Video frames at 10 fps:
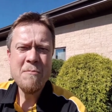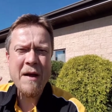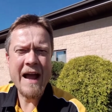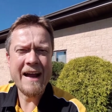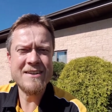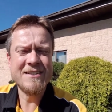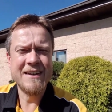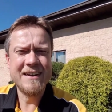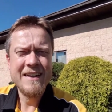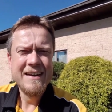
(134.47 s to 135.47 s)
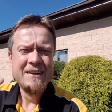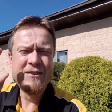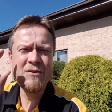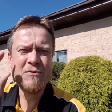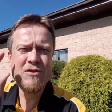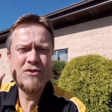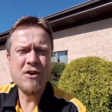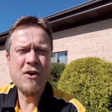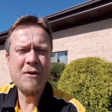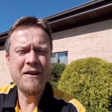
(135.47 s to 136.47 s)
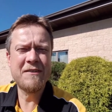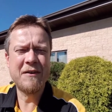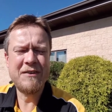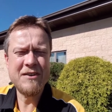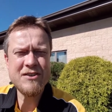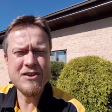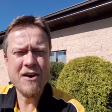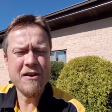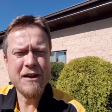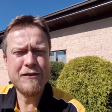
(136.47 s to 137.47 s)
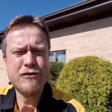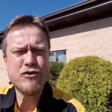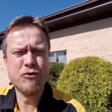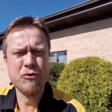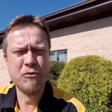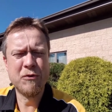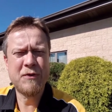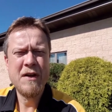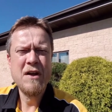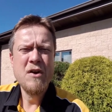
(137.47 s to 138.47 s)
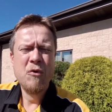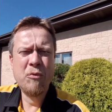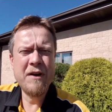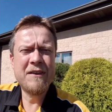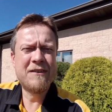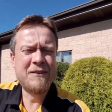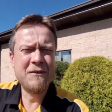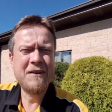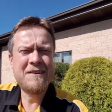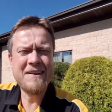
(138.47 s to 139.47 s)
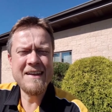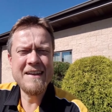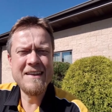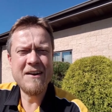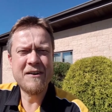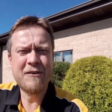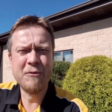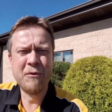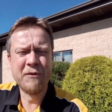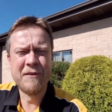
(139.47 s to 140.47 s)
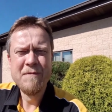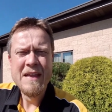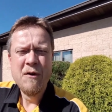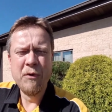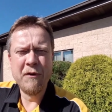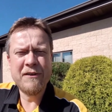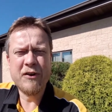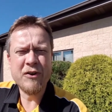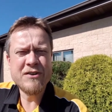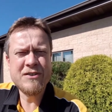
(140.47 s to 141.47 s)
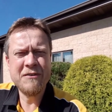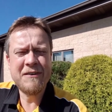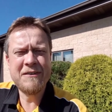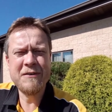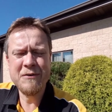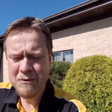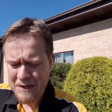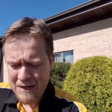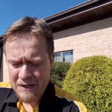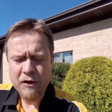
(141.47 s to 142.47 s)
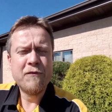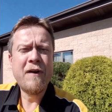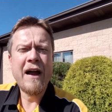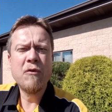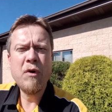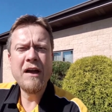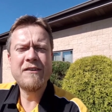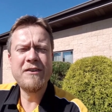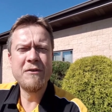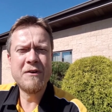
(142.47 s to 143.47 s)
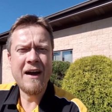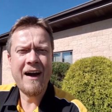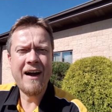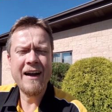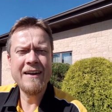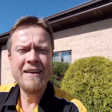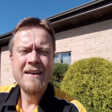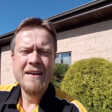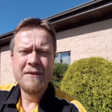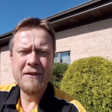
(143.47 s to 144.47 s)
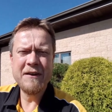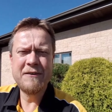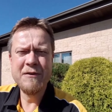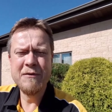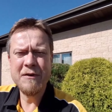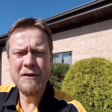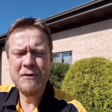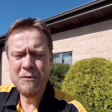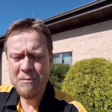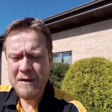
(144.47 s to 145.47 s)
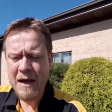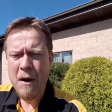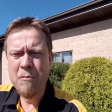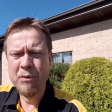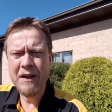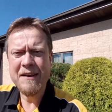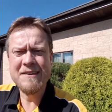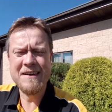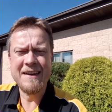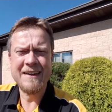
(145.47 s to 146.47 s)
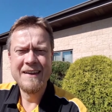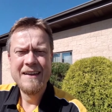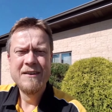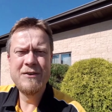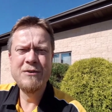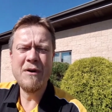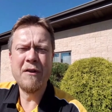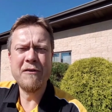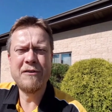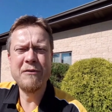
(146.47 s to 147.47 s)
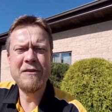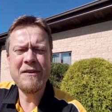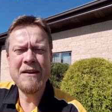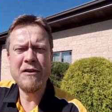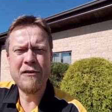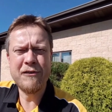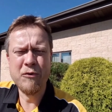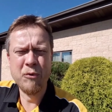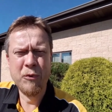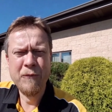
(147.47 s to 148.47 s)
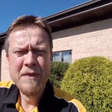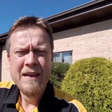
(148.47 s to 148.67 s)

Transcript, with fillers: passion to show His love, to share His truth with students in their schools. We always encourage students to, you know, find ways to do kind things, to to be a blessing to other students in their school,